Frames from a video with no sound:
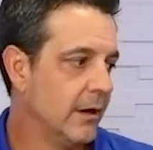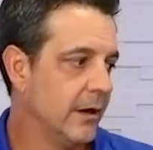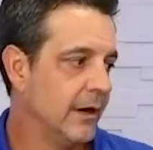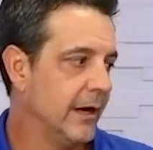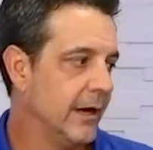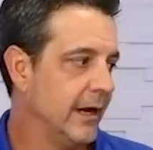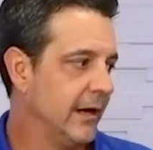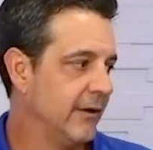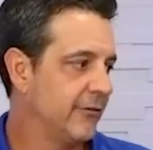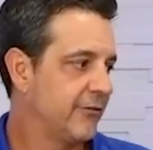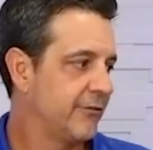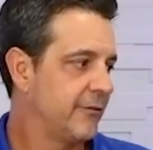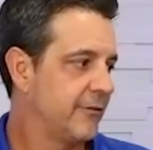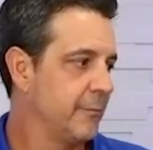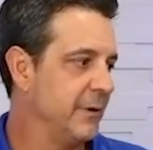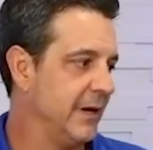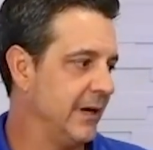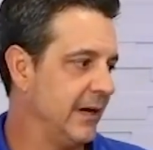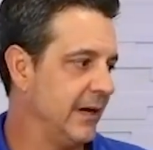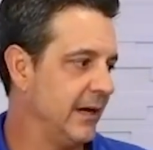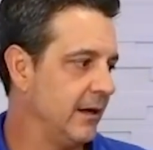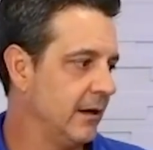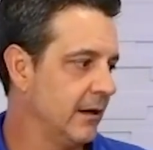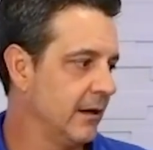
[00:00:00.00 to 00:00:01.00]
is to
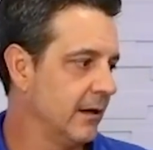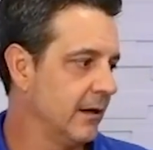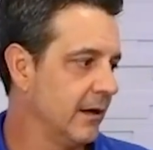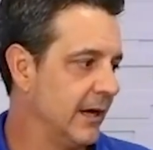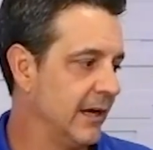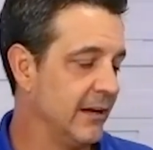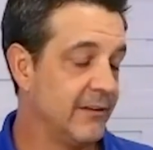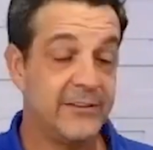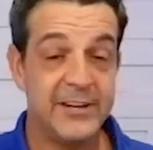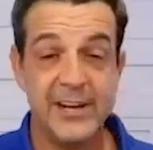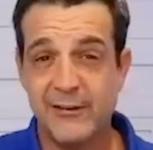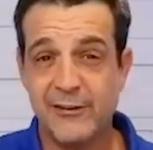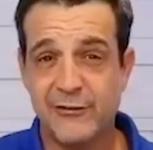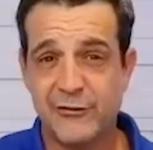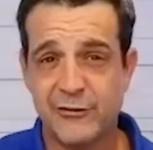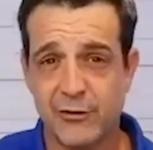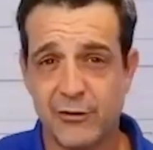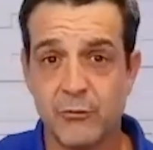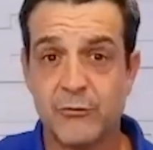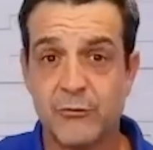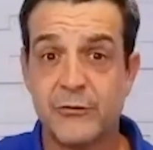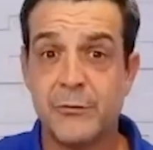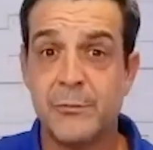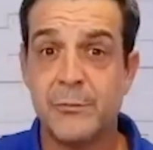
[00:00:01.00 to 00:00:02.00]
be
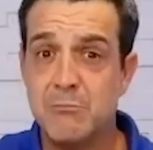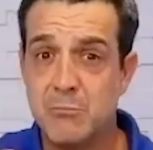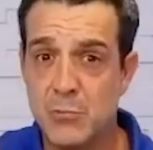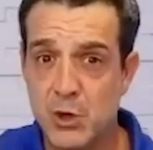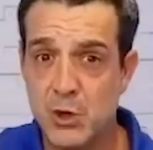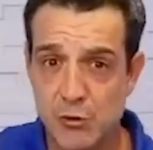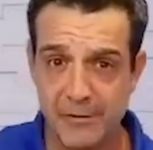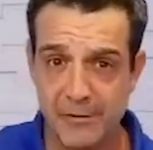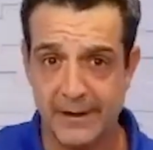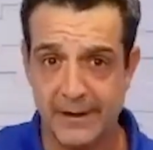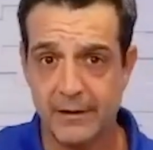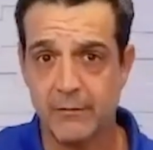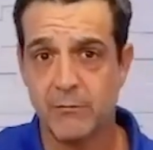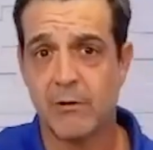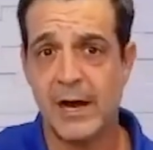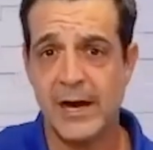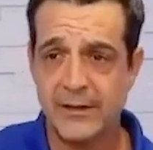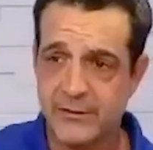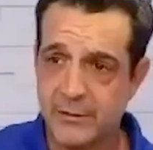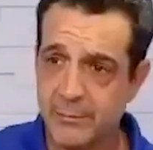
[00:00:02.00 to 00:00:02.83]
intentional, to be moving, right?